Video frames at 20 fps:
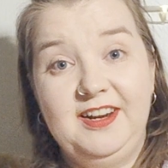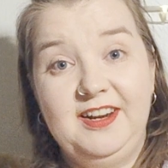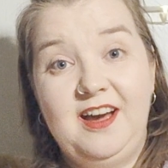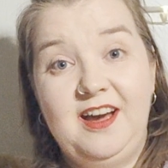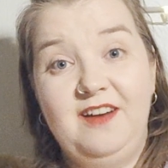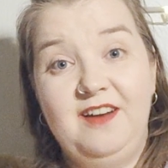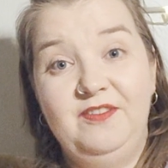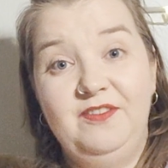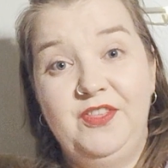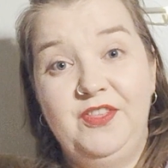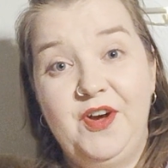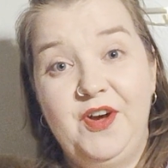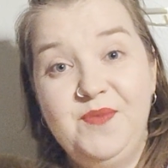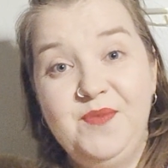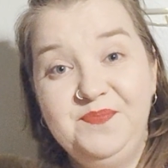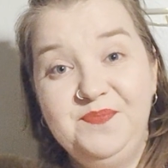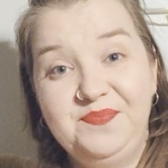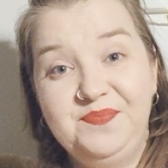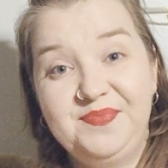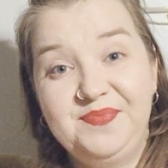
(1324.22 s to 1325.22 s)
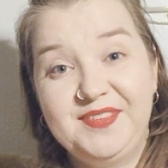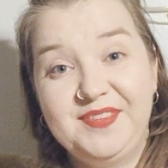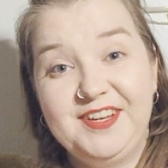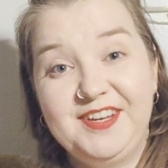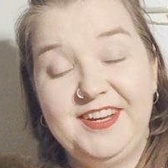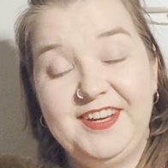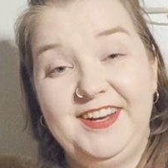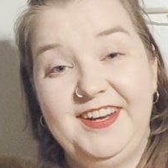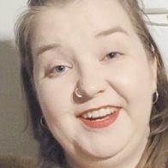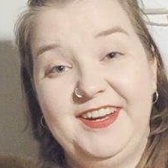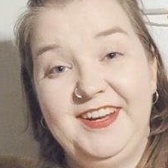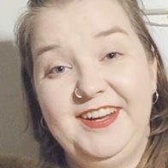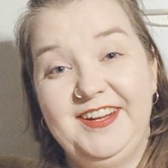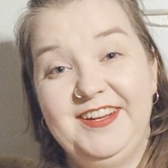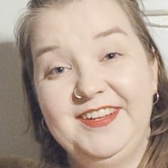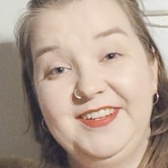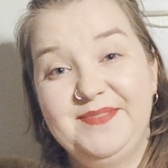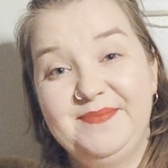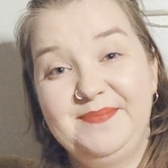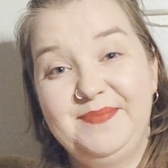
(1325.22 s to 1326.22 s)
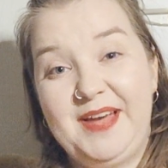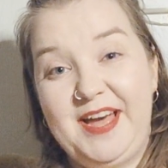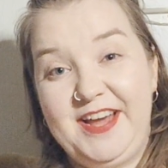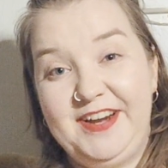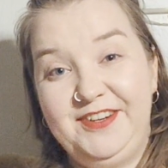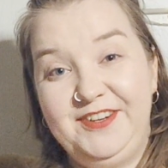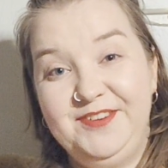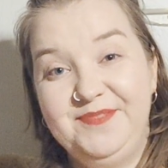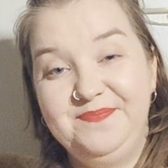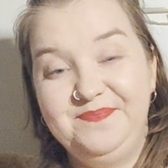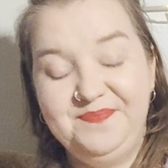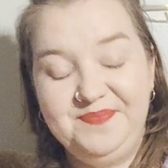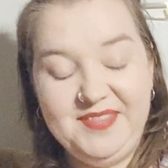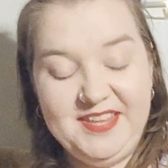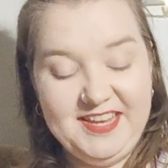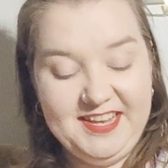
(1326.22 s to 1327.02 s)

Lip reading: love the pattern,